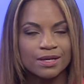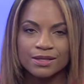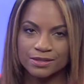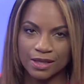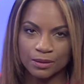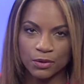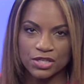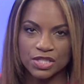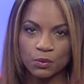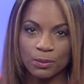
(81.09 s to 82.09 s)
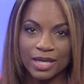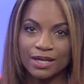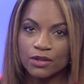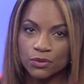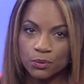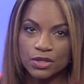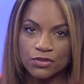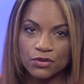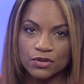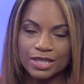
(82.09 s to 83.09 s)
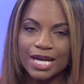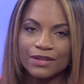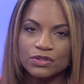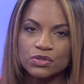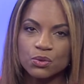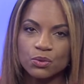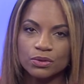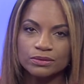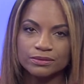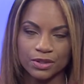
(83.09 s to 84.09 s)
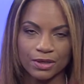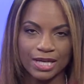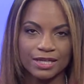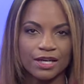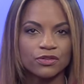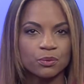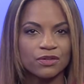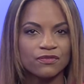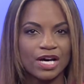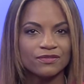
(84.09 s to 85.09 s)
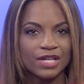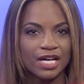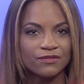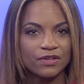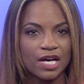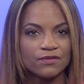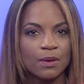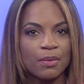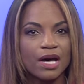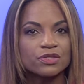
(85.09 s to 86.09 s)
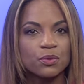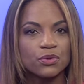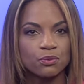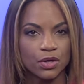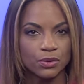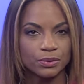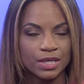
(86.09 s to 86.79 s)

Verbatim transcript: The celebration will begin at 3.30 at the school, located at 3595 Bosworth Road.